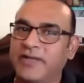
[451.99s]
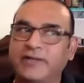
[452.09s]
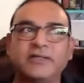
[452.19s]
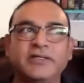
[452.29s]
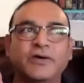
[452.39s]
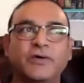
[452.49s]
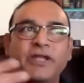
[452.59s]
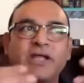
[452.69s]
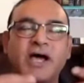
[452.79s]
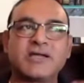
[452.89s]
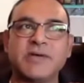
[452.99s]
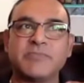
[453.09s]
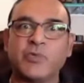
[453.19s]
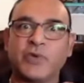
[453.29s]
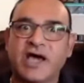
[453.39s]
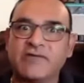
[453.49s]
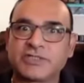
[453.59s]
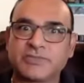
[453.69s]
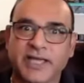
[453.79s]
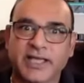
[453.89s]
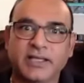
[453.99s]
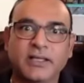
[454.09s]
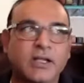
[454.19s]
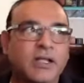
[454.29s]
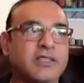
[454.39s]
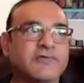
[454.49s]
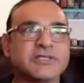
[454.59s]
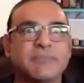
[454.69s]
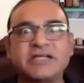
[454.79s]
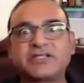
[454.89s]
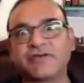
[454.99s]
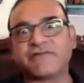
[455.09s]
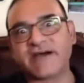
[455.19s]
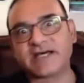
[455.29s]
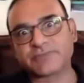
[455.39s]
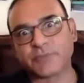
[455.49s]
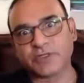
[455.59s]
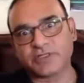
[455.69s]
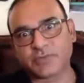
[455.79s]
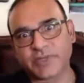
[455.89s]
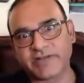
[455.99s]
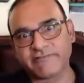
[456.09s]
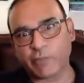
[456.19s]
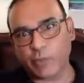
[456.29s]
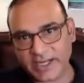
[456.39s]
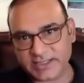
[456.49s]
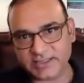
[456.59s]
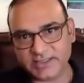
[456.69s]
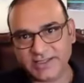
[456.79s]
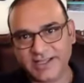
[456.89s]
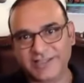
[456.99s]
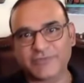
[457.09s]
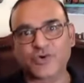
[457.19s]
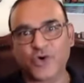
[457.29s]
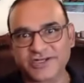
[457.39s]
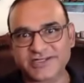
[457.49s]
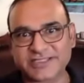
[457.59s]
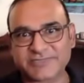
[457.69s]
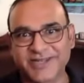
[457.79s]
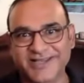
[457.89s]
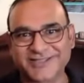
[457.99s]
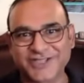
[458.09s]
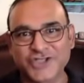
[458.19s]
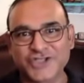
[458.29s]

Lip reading: And when I remember when I was playing, there was a battery of fast bowlers wherever we went, and there were quality spinners.